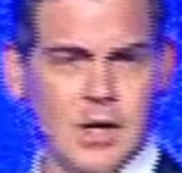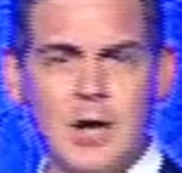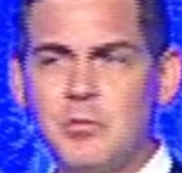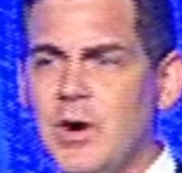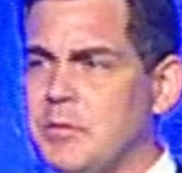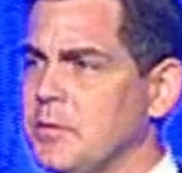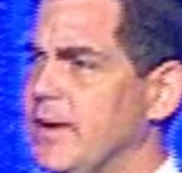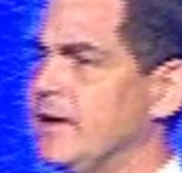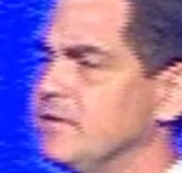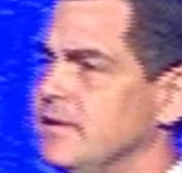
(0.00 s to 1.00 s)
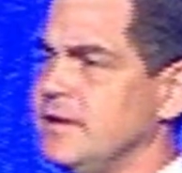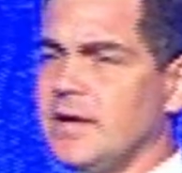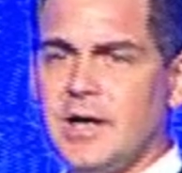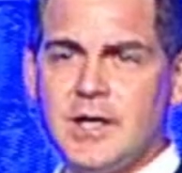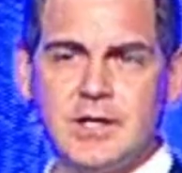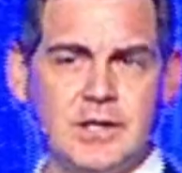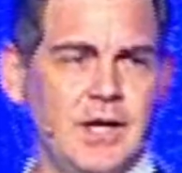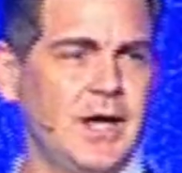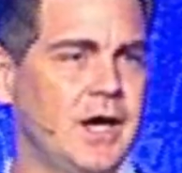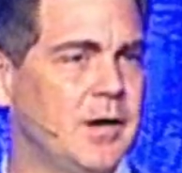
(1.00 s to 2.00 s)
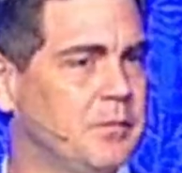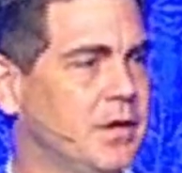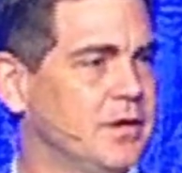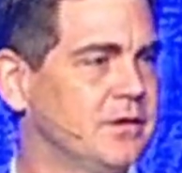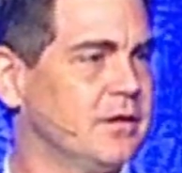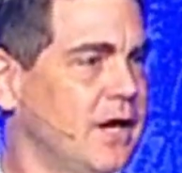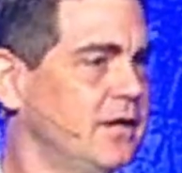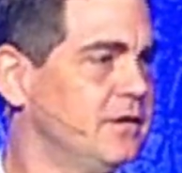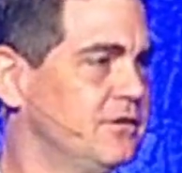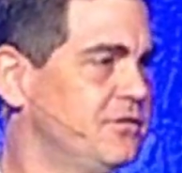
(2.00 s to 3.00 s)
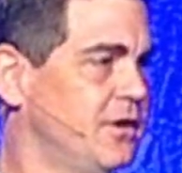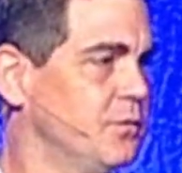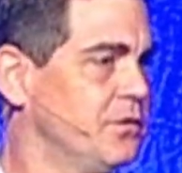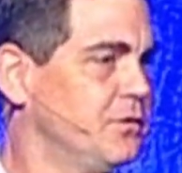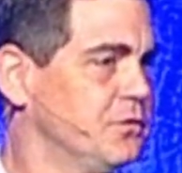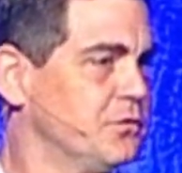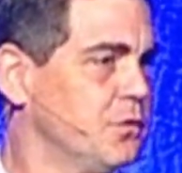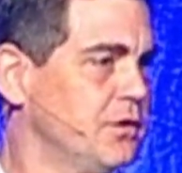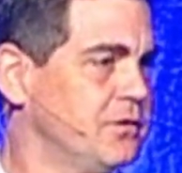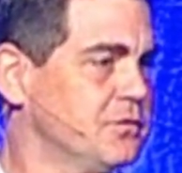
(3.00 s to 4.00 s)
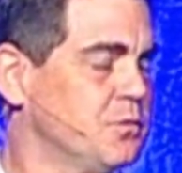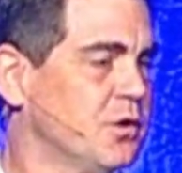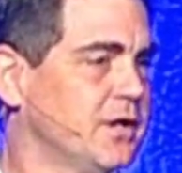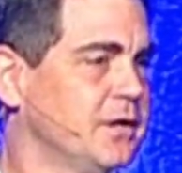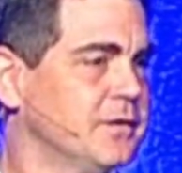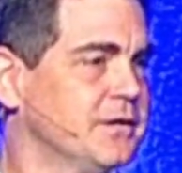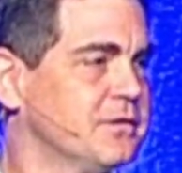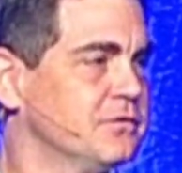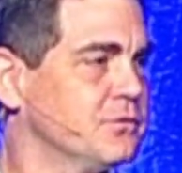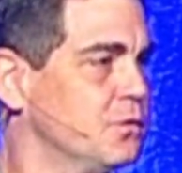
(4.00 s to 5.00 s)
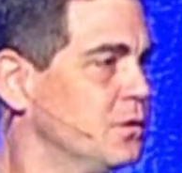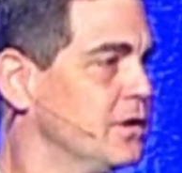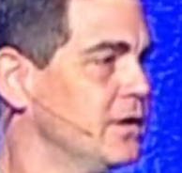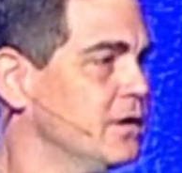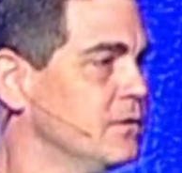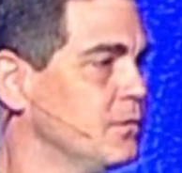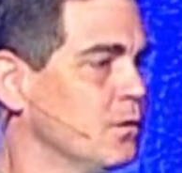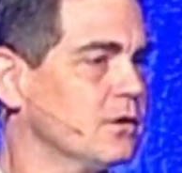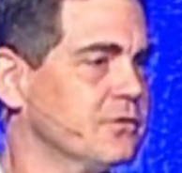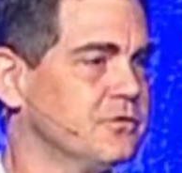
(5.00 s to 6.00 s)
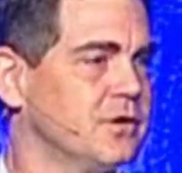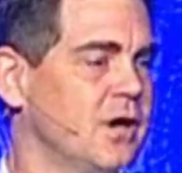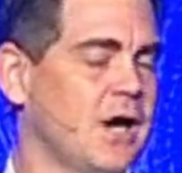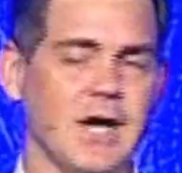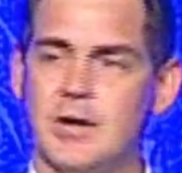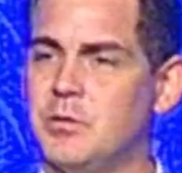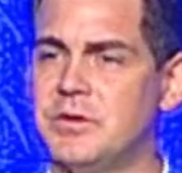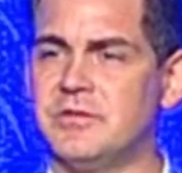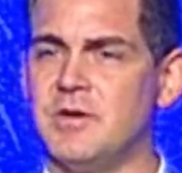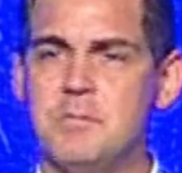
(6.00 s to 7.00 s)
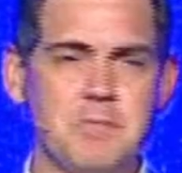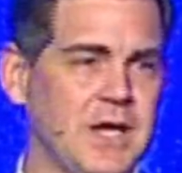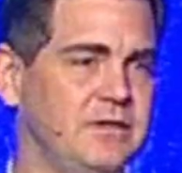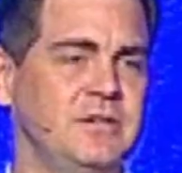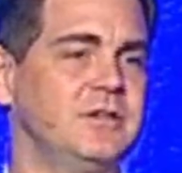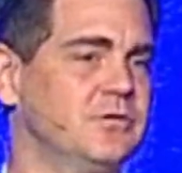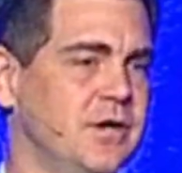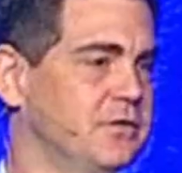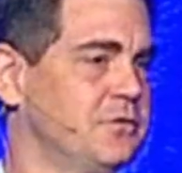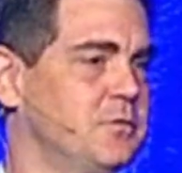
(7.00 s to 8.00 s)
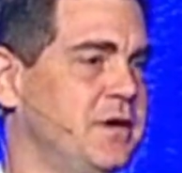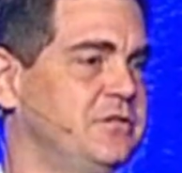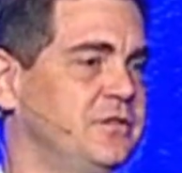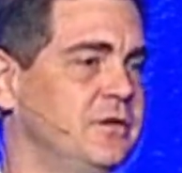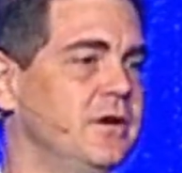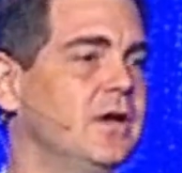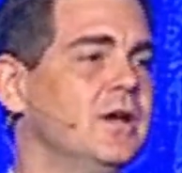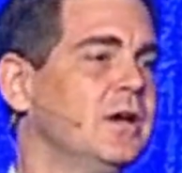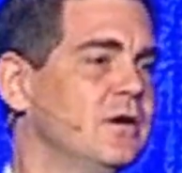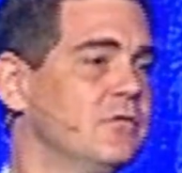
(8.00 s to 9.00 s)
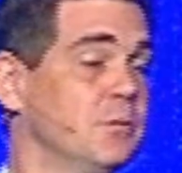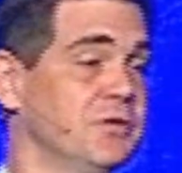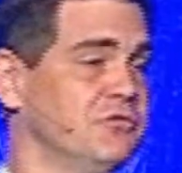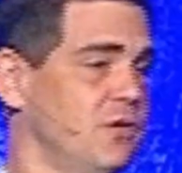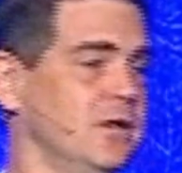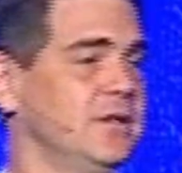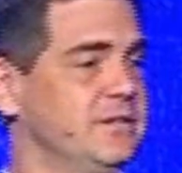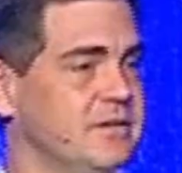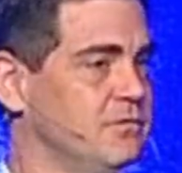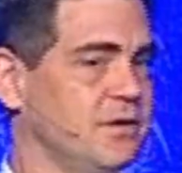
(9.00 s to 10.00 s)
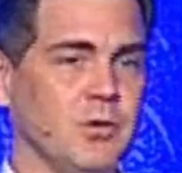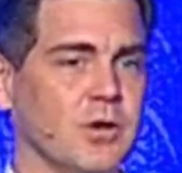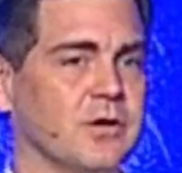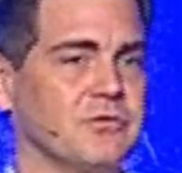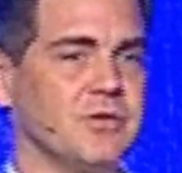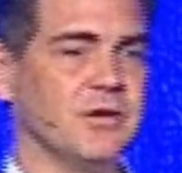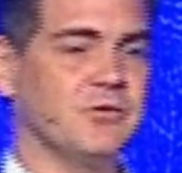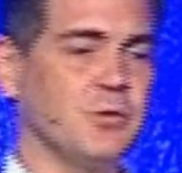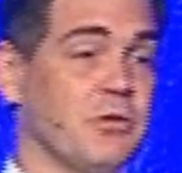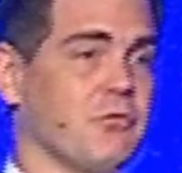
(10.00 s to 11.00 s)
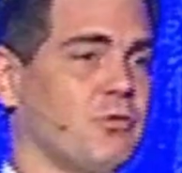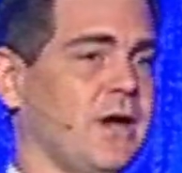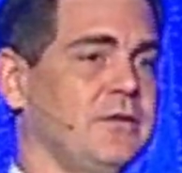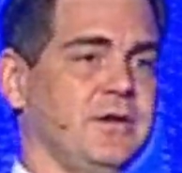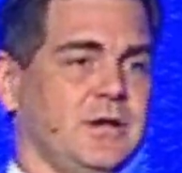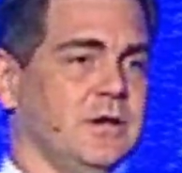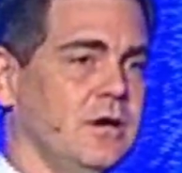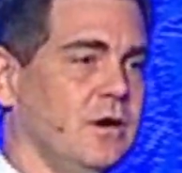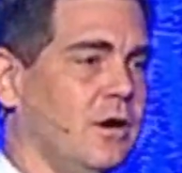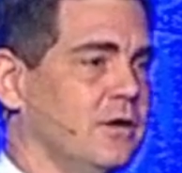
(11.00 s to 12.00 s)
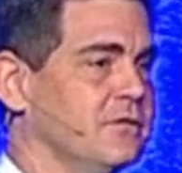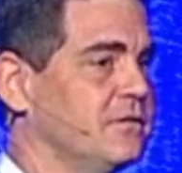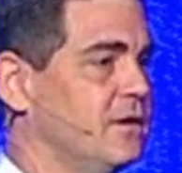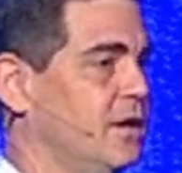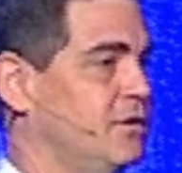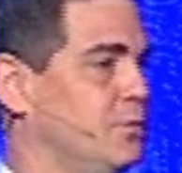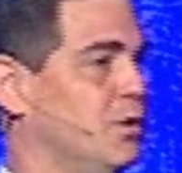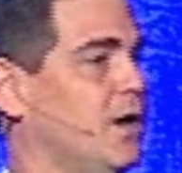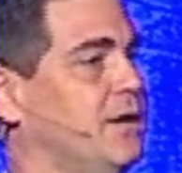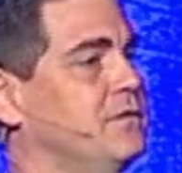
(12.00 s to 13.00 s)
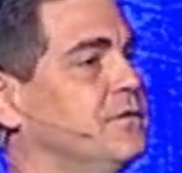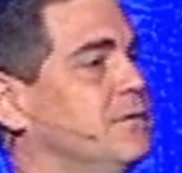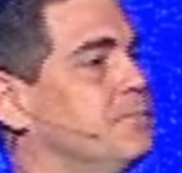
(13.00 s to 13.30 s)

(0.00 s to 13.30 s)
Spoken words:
I'm Robert Massey, and I am delighted to share with you a story this morning. It's a story of Orchestra Iowa's amazing transformation from a struggling symphony orchestra to a thriving arts enterprise.